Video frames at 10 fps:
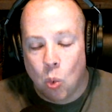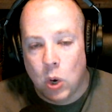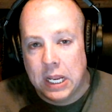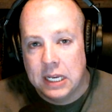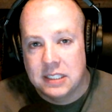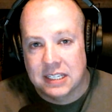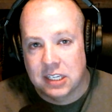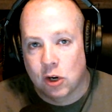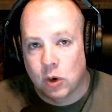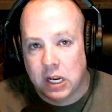We
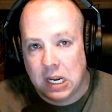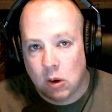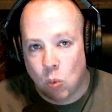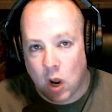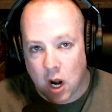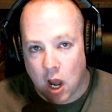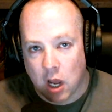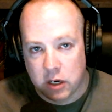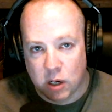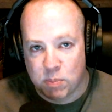disagree
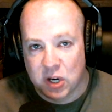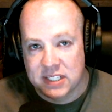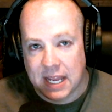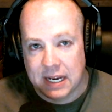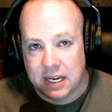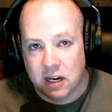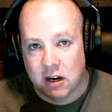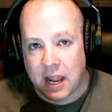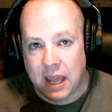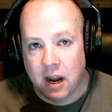100%
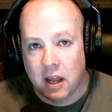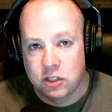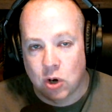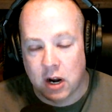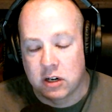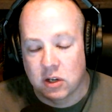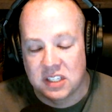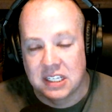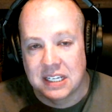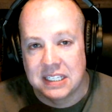here at A Dryer
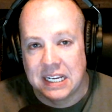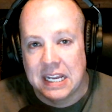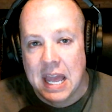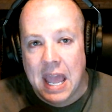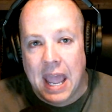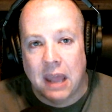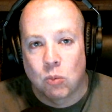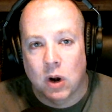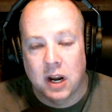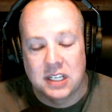Dose of Disney, and
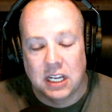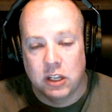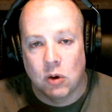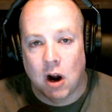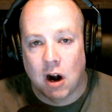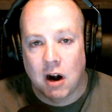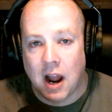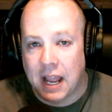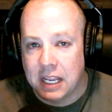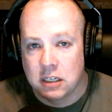we're going to tell you our
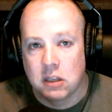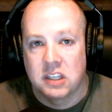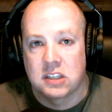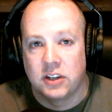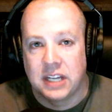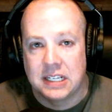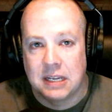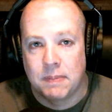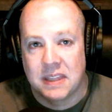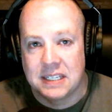I can do this all day
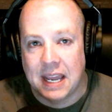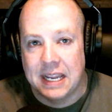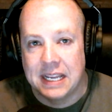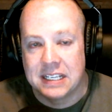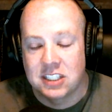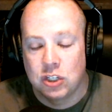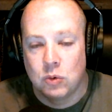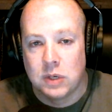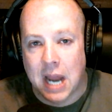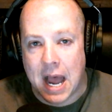tip of the day is
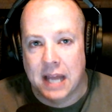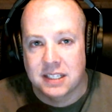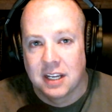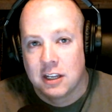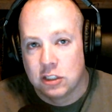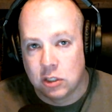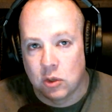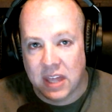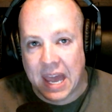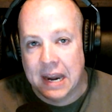to not
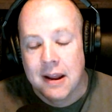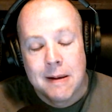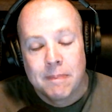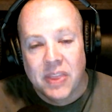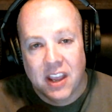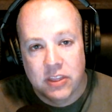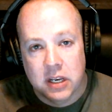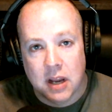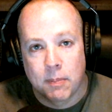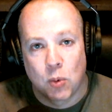do that. And the
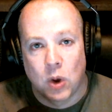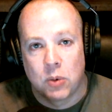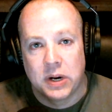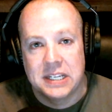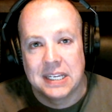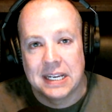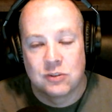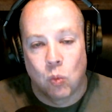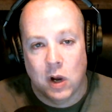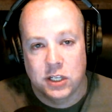number one reason
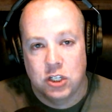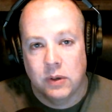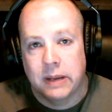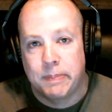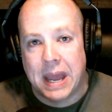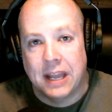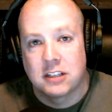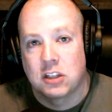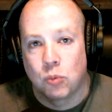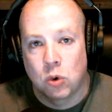is once you get back
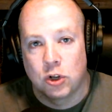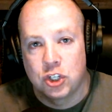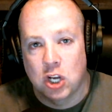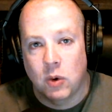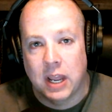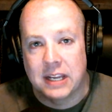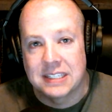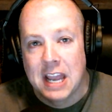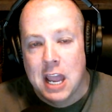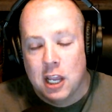into the World
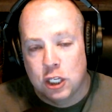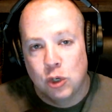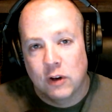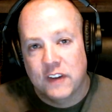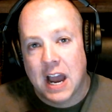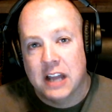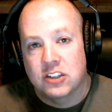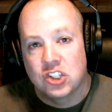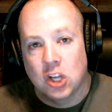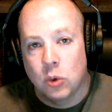Showcase, you have gone
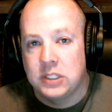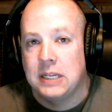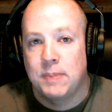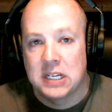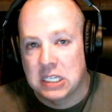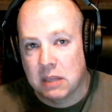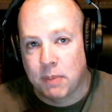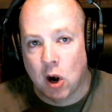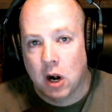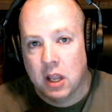so deep into the
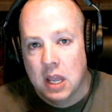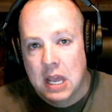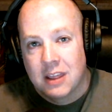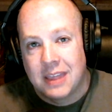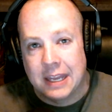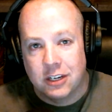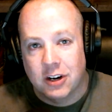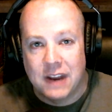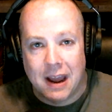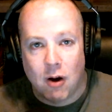park that
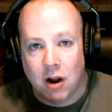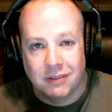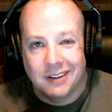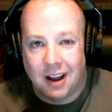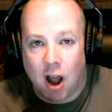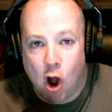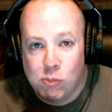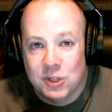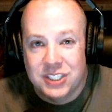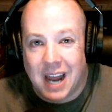you're now
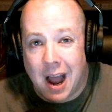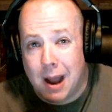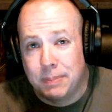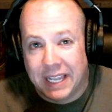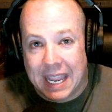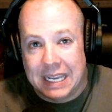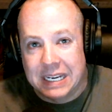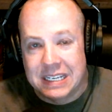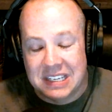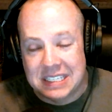almost
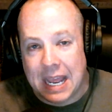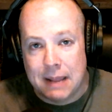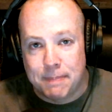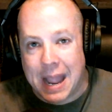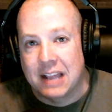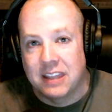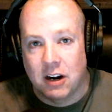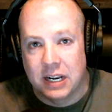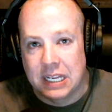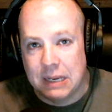obligated to stay back there
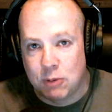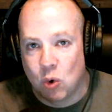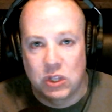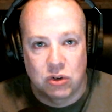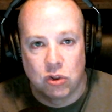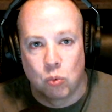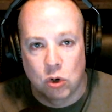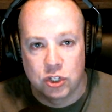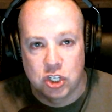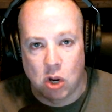and keep going through the
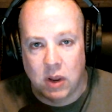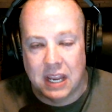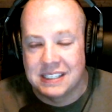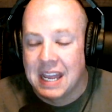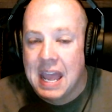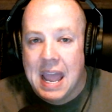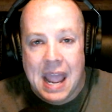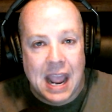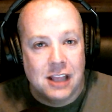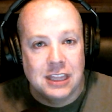World Showcase.
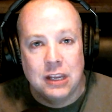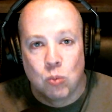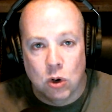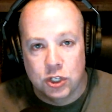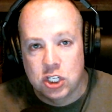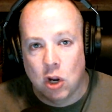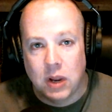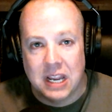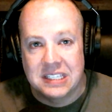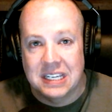And the World
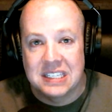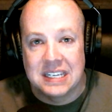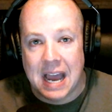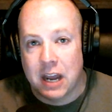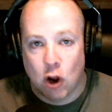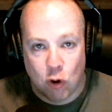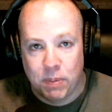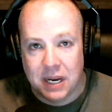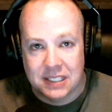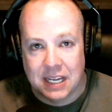Showcase does not
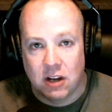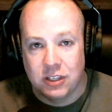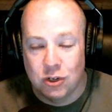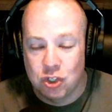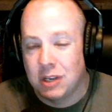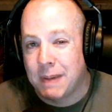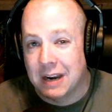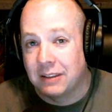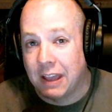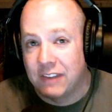open until usually
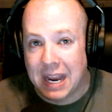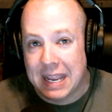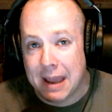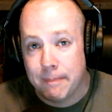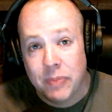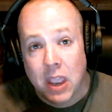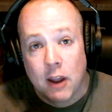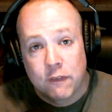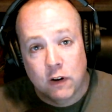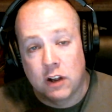about 11 a.m.
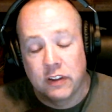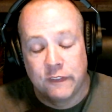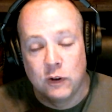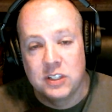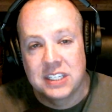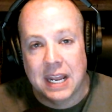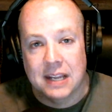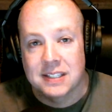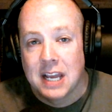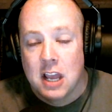for all the food
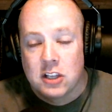stands.